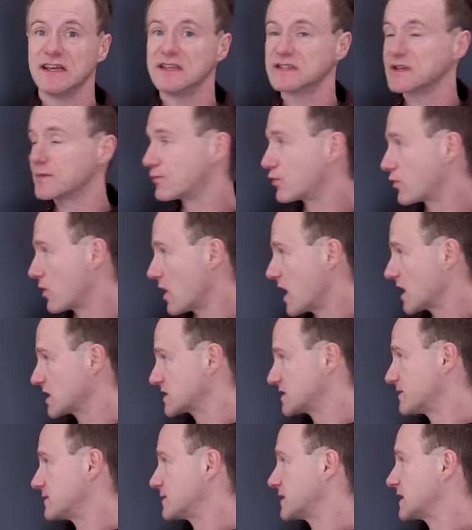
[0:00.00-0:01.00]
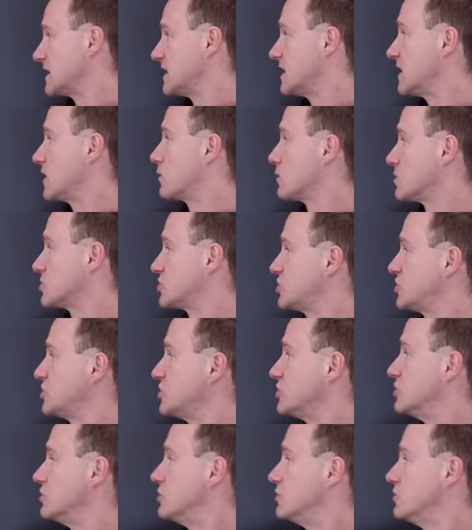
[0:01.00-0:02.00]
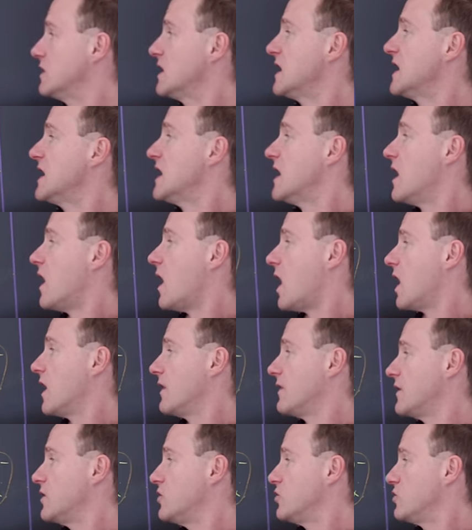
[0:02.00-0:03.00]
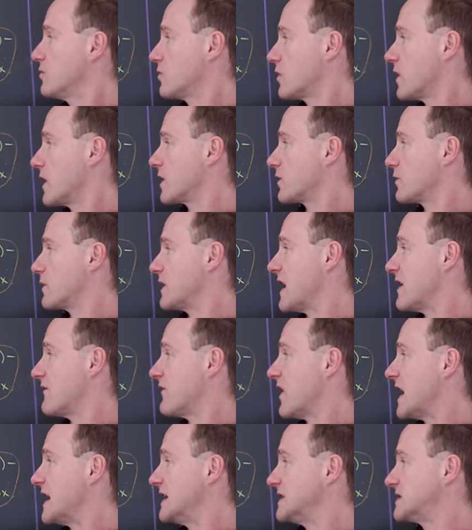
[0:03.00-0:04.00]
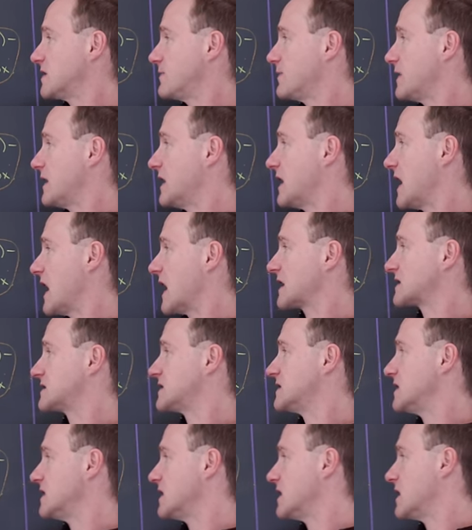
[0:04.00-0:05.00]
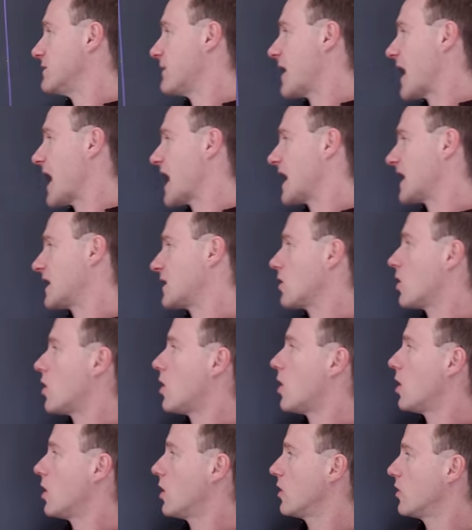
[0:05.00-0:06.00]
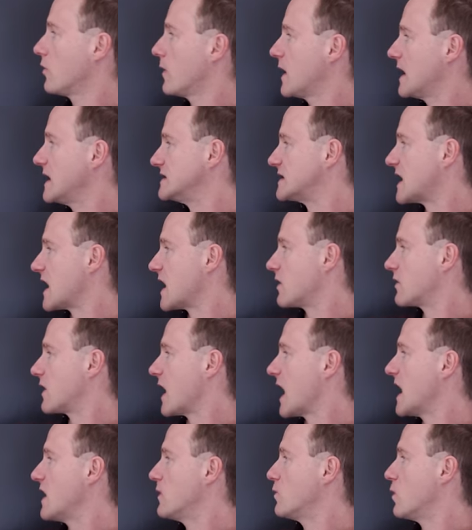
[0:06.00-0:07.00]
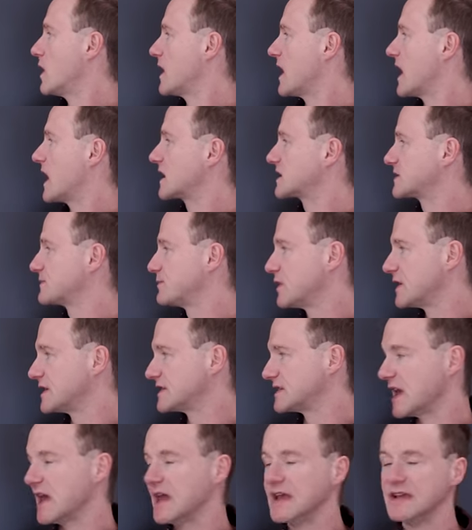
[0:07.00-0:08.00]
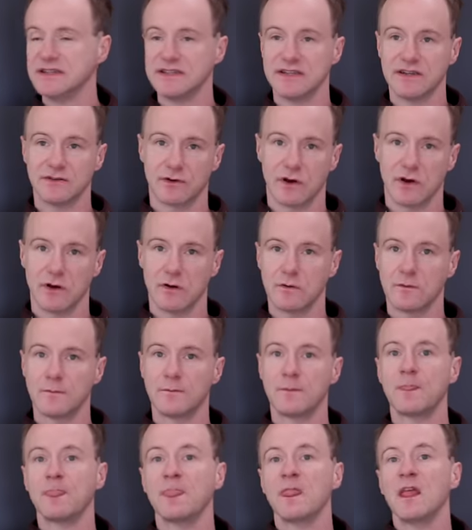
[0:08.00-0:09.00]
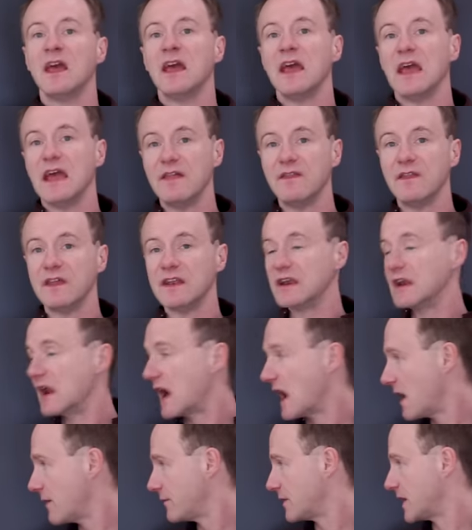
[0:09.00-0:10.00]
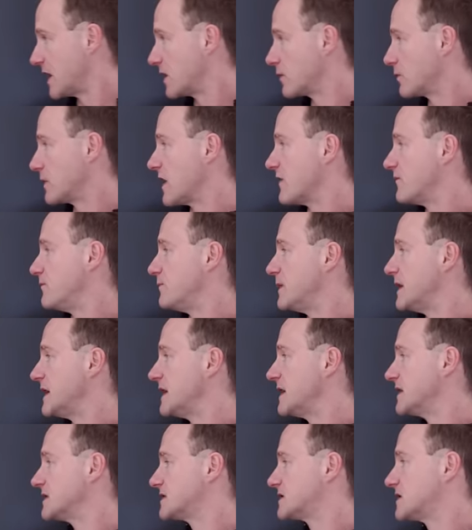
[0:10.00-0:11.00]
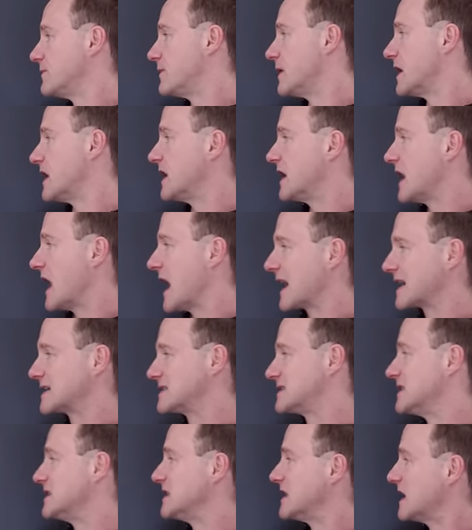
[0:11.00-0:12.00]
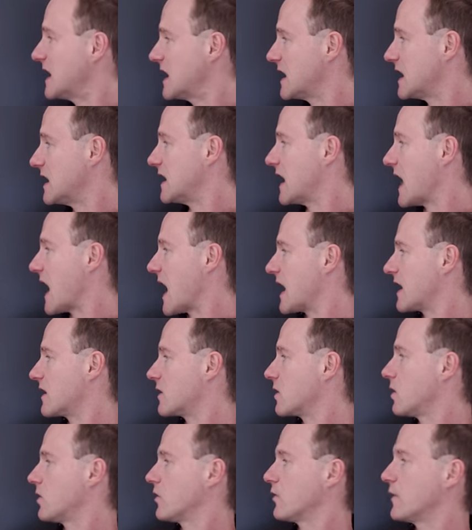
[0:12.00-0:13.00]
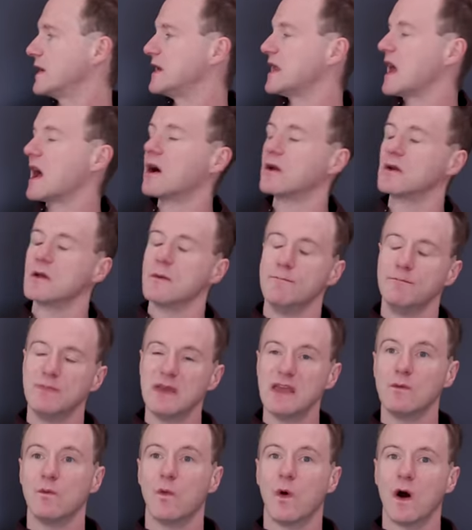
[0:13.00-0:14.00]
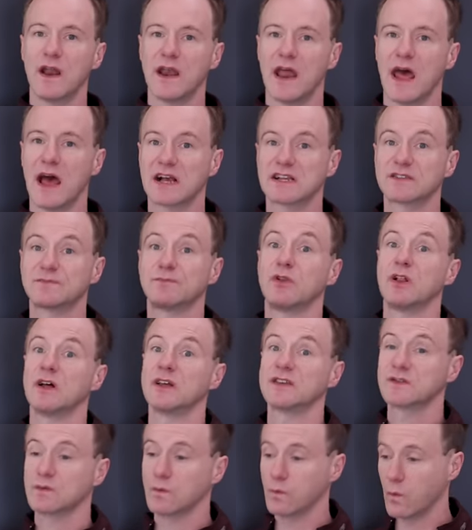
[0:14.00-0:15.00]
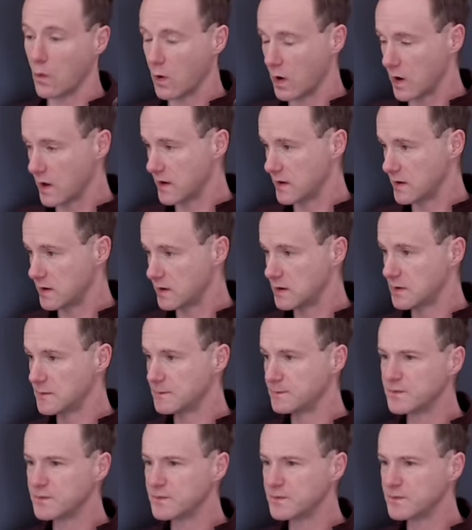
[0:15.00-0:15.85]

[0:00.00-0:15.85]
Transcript: is approximately equal to, on the numerator, we have a sub n x to the m added all the way down a1x plus a0. In the denominator, we have b sub n x to the n added all the way down b1x plus 1.